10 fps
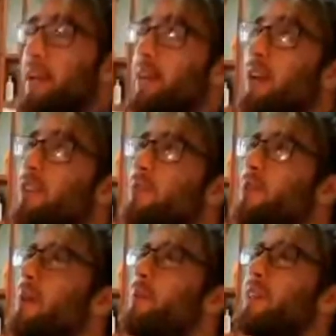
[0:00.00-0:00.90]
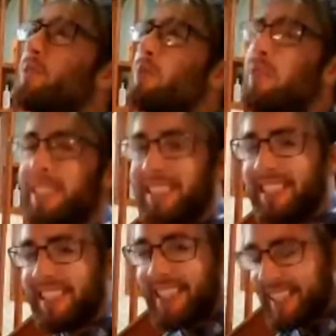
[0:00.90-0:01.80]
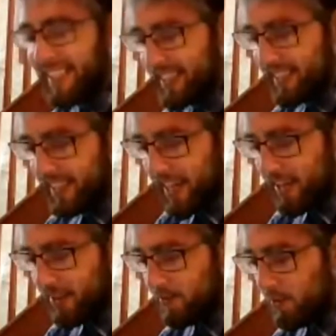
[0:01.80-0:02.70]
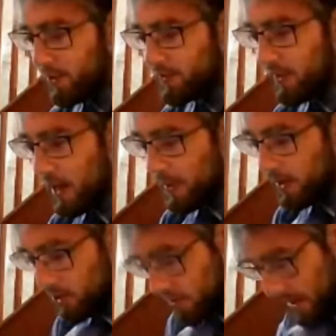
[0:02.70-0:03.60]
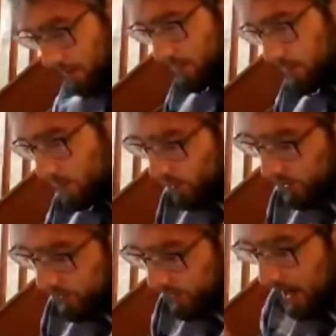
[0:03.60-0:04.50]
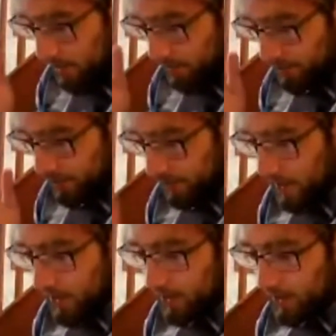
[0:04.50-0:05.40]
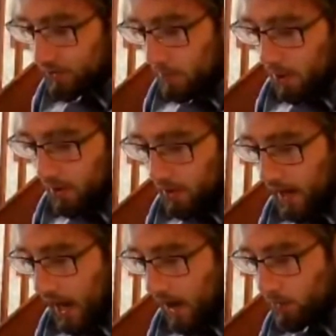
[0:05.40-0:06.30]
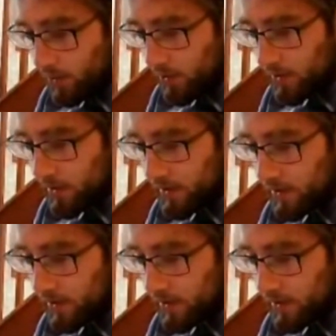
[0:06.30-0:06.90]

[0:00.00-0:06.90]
I mean, that was one of my biggest worries in Rhodes Farm. I'd come out of Rhodes Farm, and at some point I would,